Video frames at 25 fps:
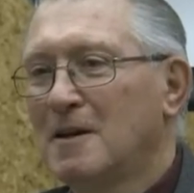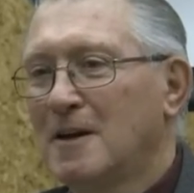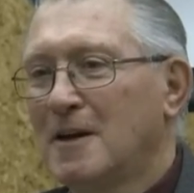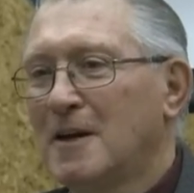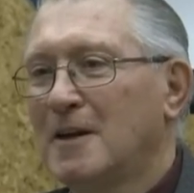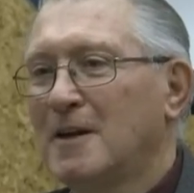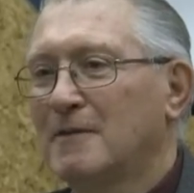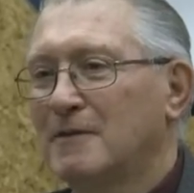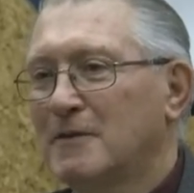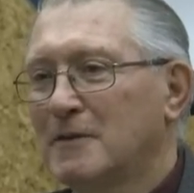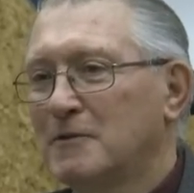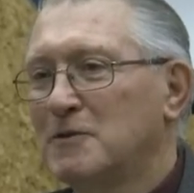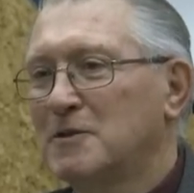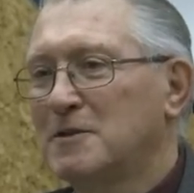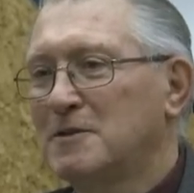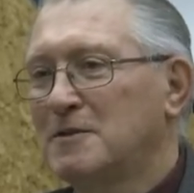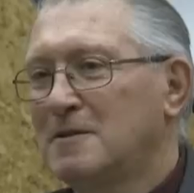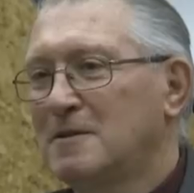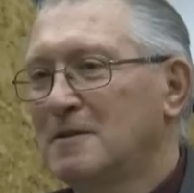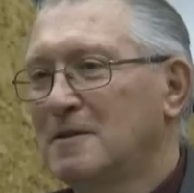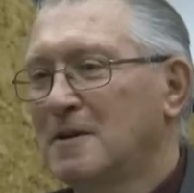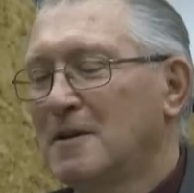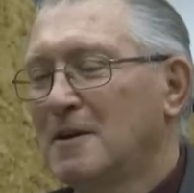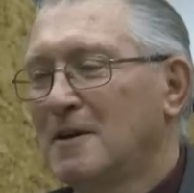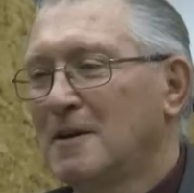And if it was
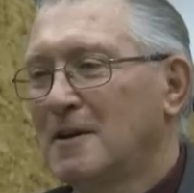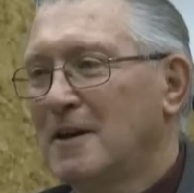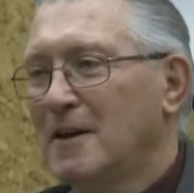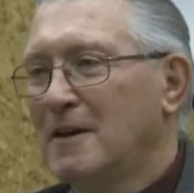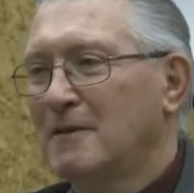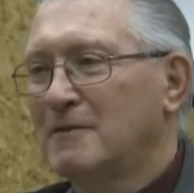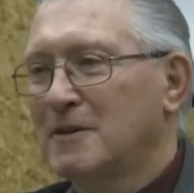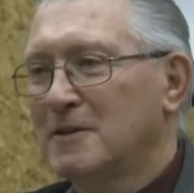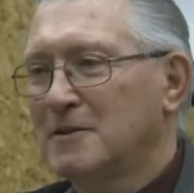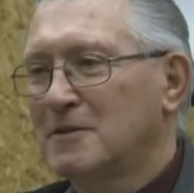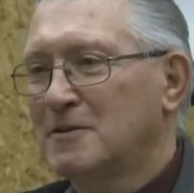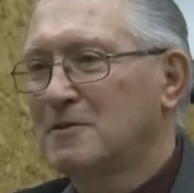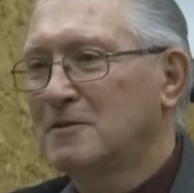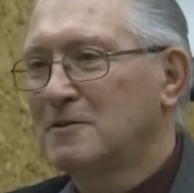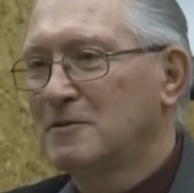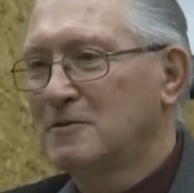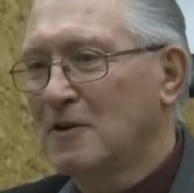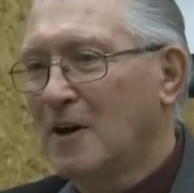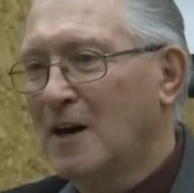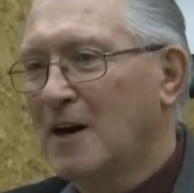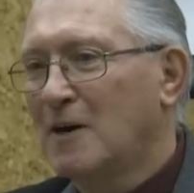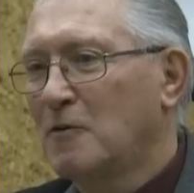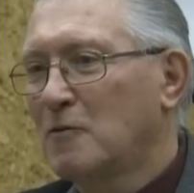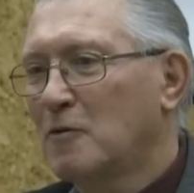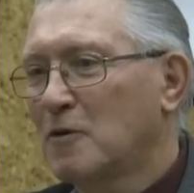If it's
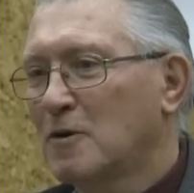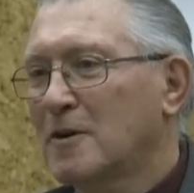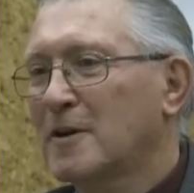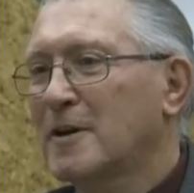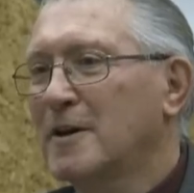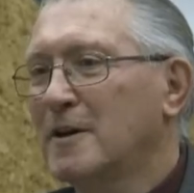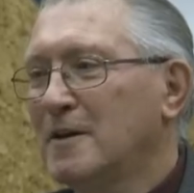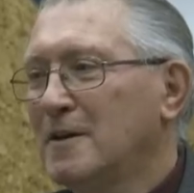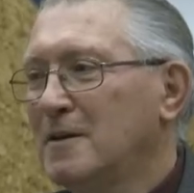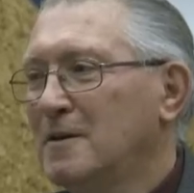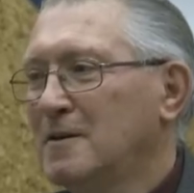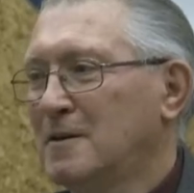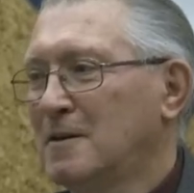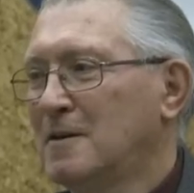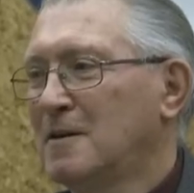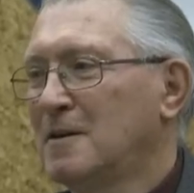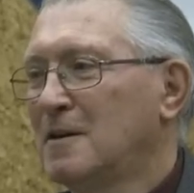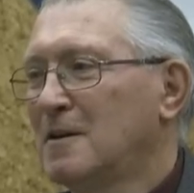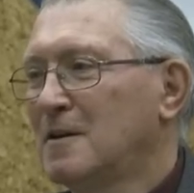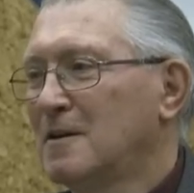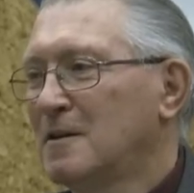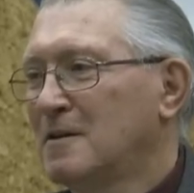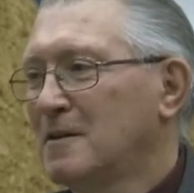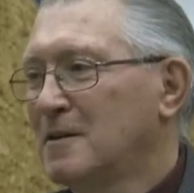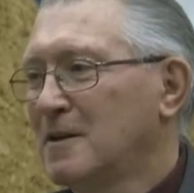not working,
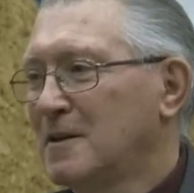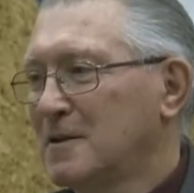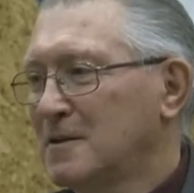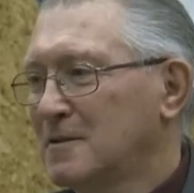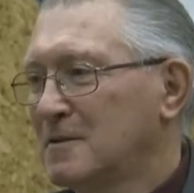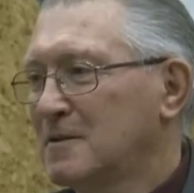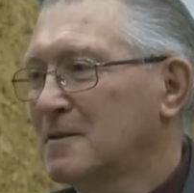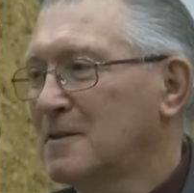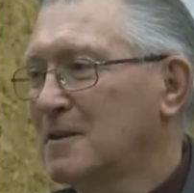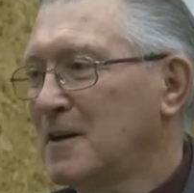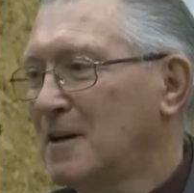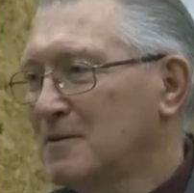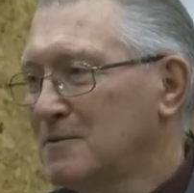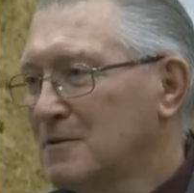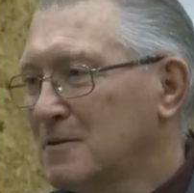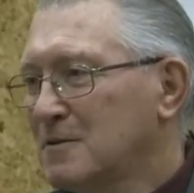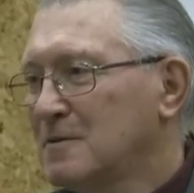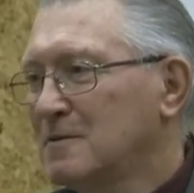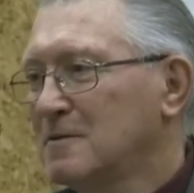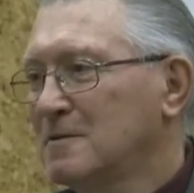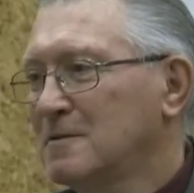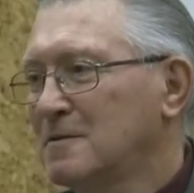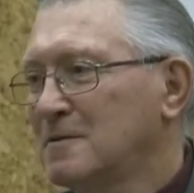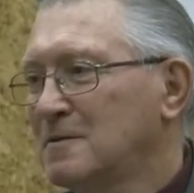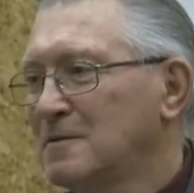then it's
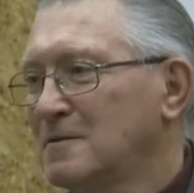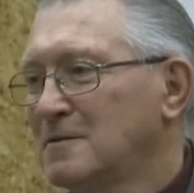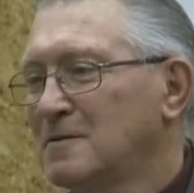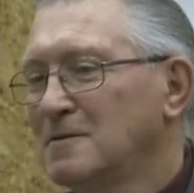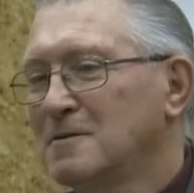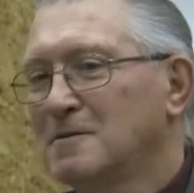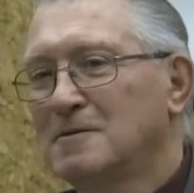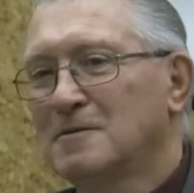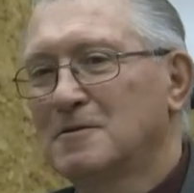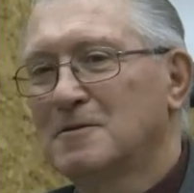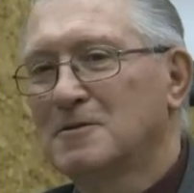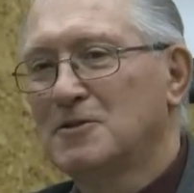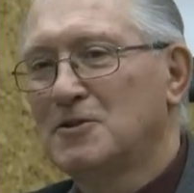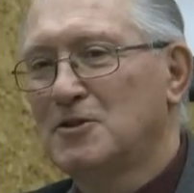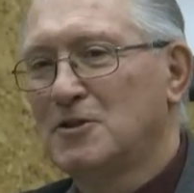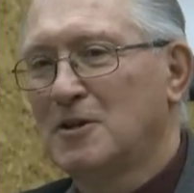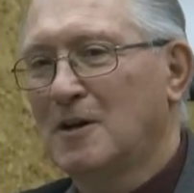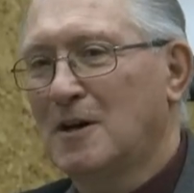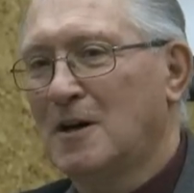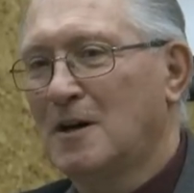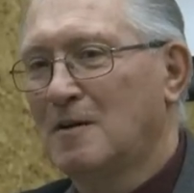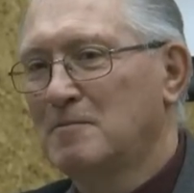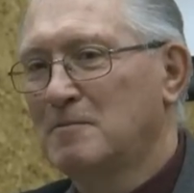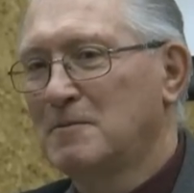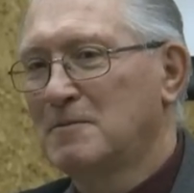council's
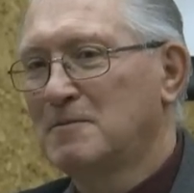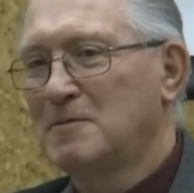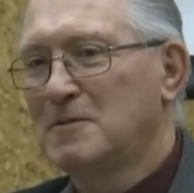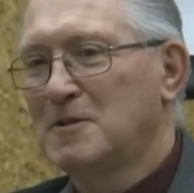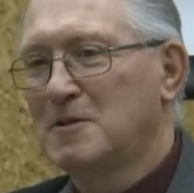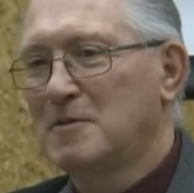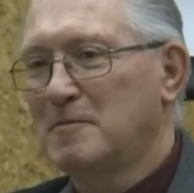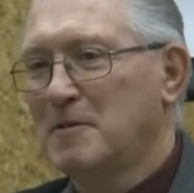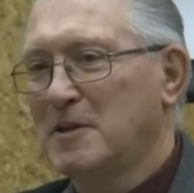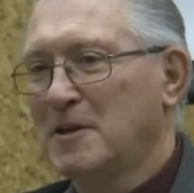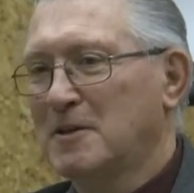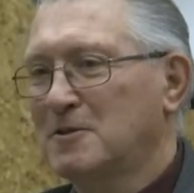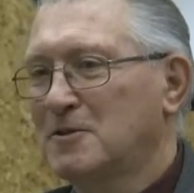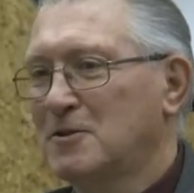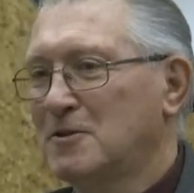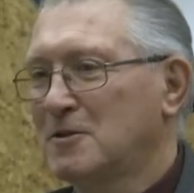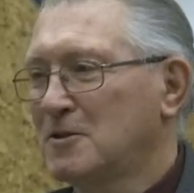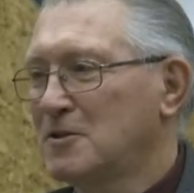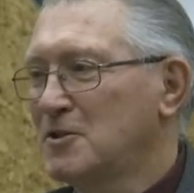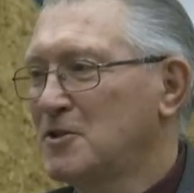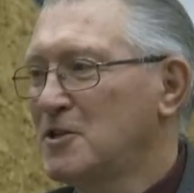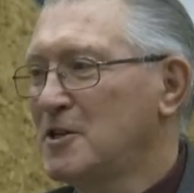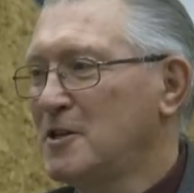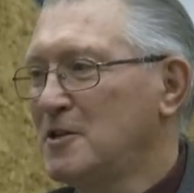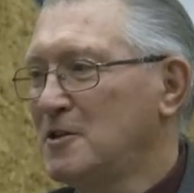job to make sure
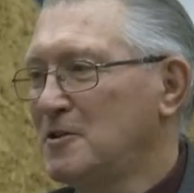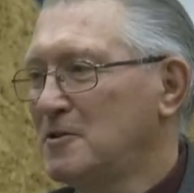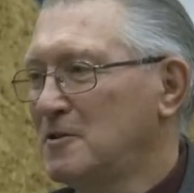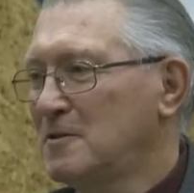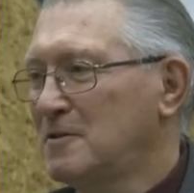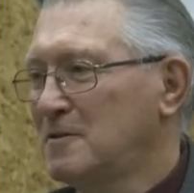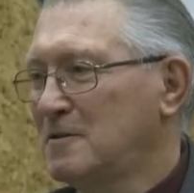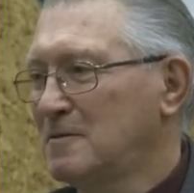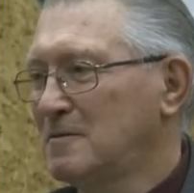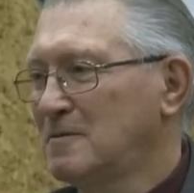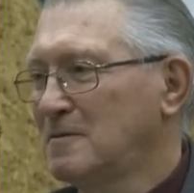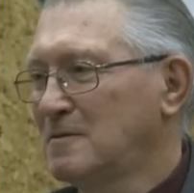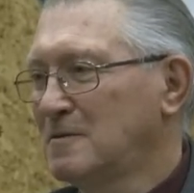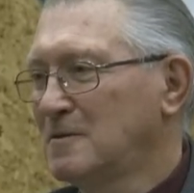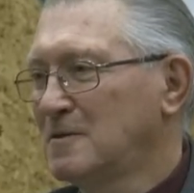changes.